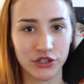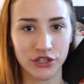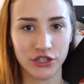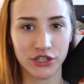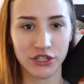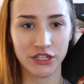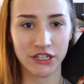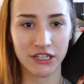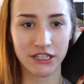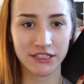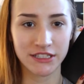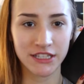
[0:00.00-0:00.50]

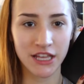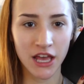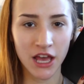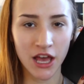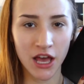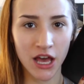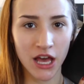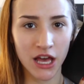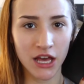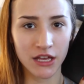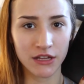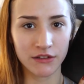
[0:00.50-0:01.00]
good. It's
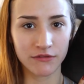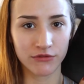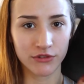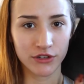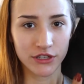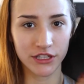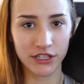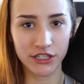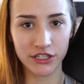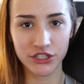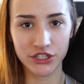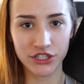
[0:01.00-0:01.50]

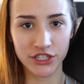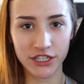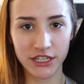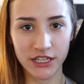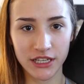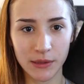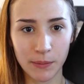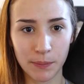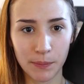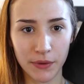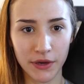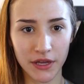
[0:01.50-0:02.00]
really
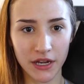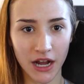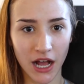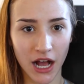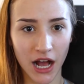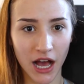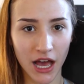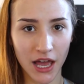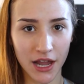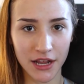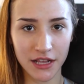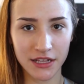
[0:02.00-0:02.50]
cheap, but
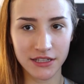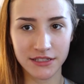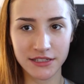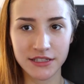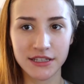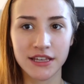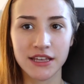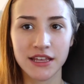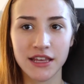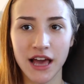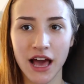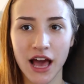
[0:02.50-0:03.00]

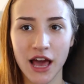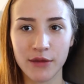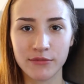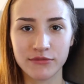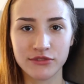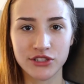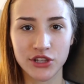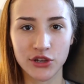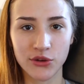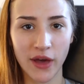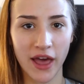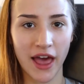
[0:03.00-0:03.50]
honestly, I'm
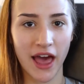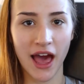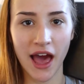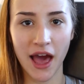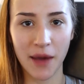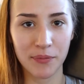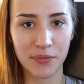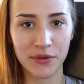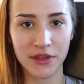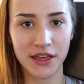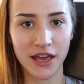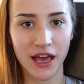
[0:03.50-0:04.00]
so
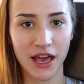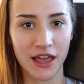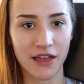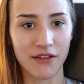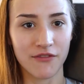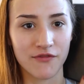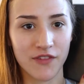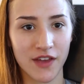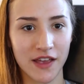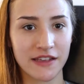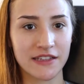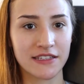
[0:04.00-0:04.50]
happy I
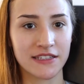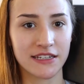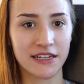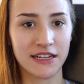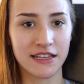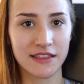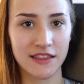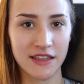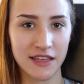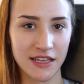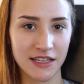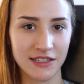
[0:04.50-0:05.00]
invested
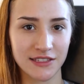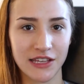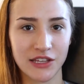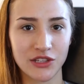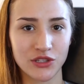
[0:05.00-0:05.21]
in this.